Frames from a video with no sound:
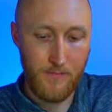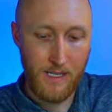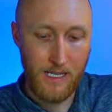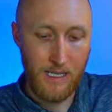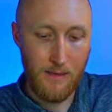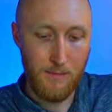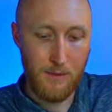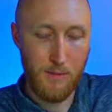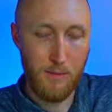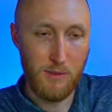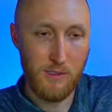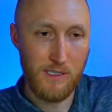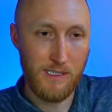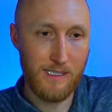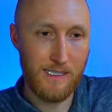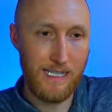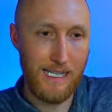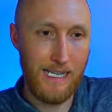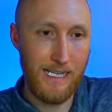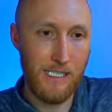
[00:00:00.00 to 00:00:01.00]
I'm going to put
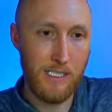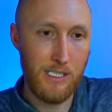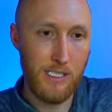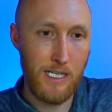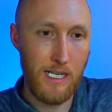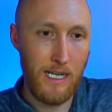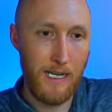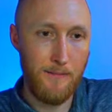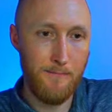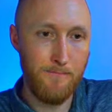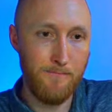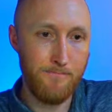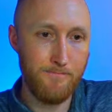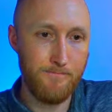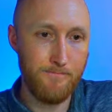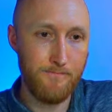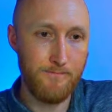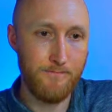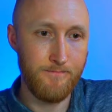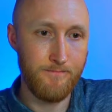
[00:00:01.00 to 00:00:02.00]
stage name.
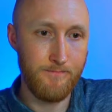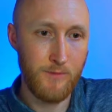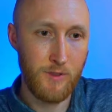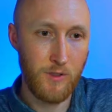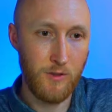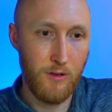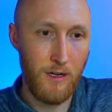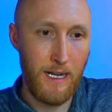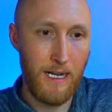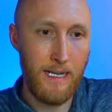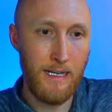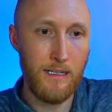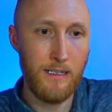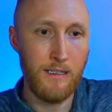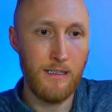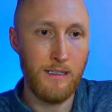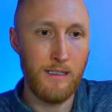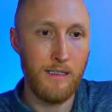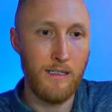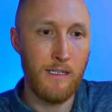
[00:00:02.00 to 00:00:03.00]
Great.
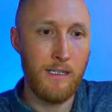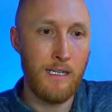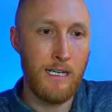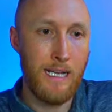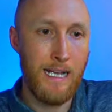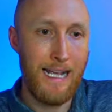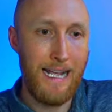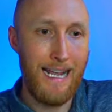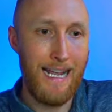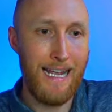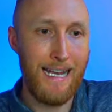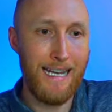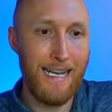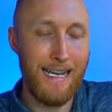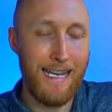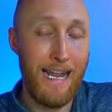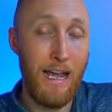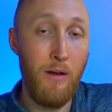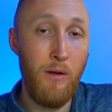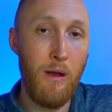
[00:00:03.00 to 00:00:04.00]
And
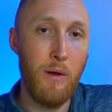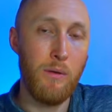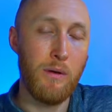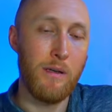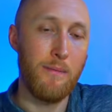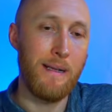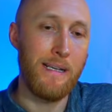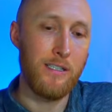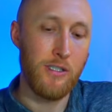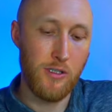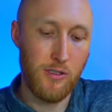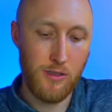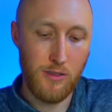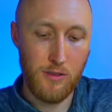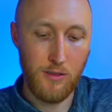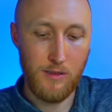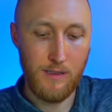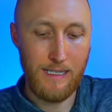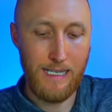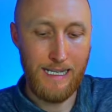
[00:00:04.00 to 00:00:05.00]
now I want to make
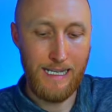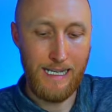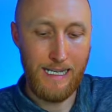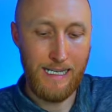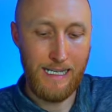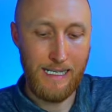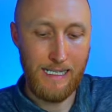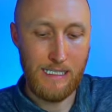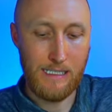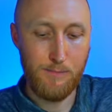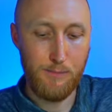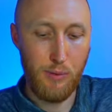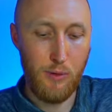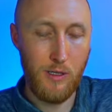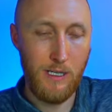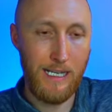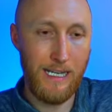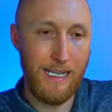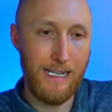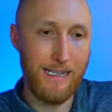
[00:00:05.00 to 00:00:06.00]
sure that it is
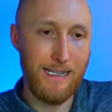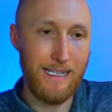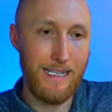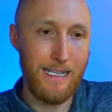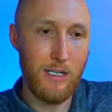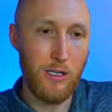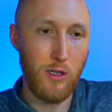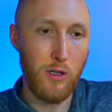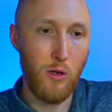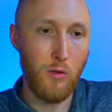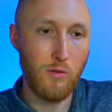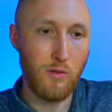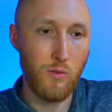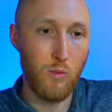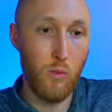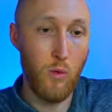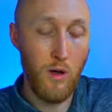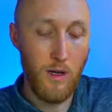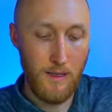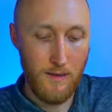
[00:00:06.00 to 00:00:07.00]
put in the closed
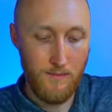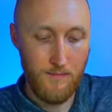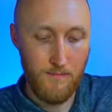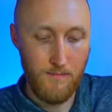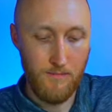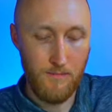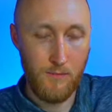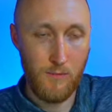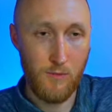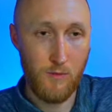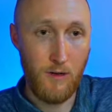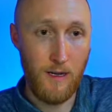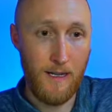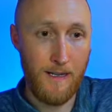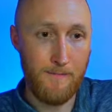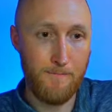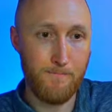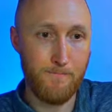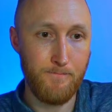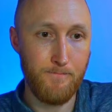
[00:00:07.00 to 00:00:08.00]
one,
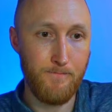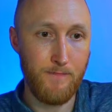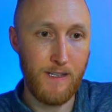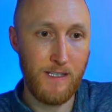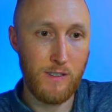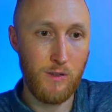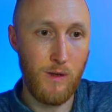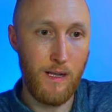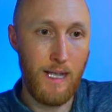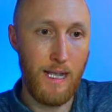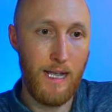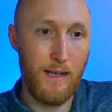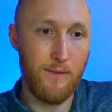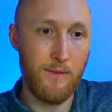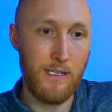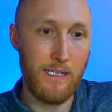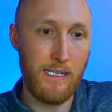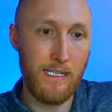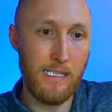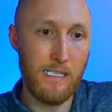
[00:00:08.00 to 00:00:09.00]
right? So I have
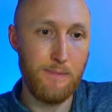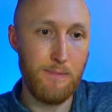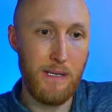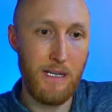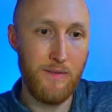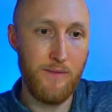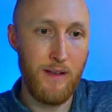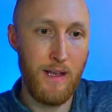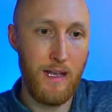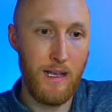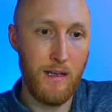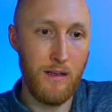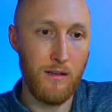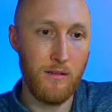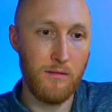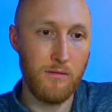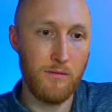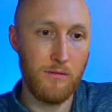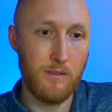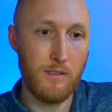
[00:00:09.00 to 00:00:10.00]
the is pick
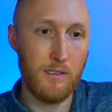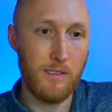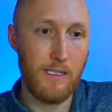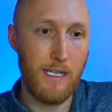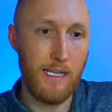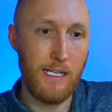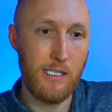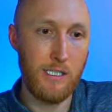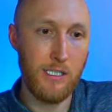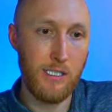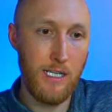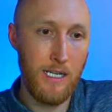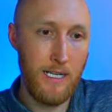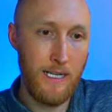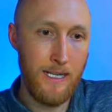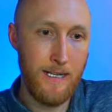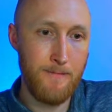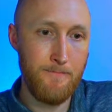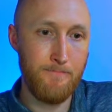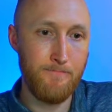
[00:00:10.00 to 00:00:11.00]
val stage
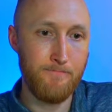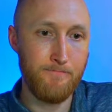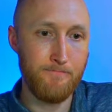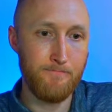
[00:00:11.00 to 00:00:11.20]
name.